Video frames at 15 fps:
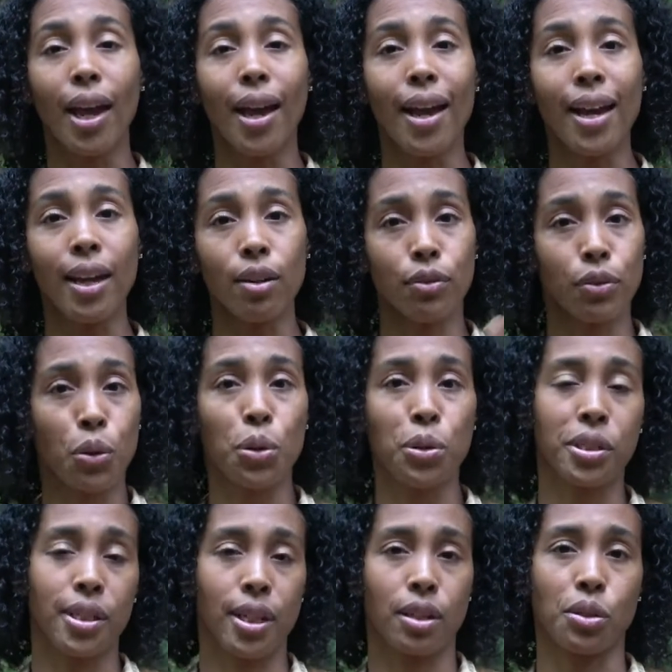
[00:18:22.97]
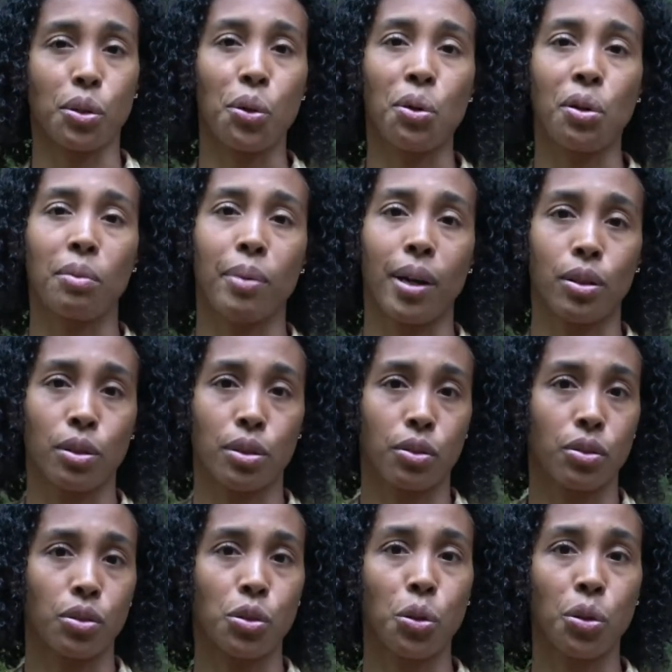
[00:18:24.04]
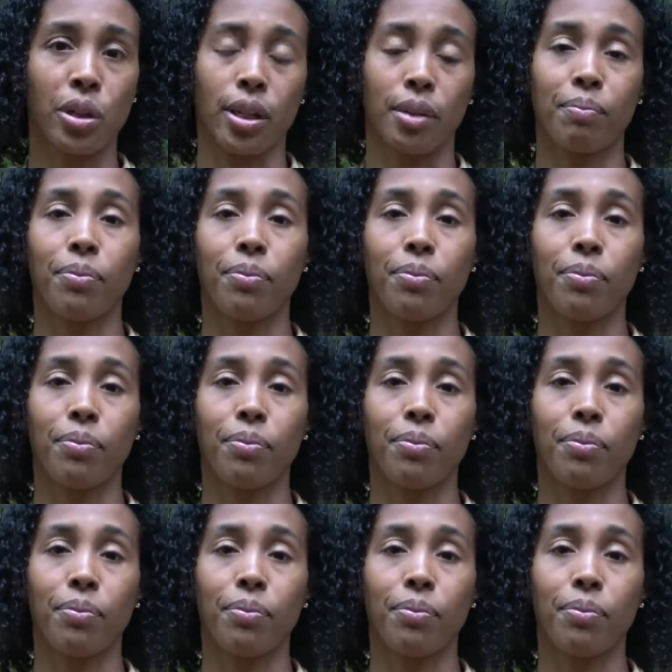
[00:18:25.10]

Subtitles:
And of course, that is all about joy.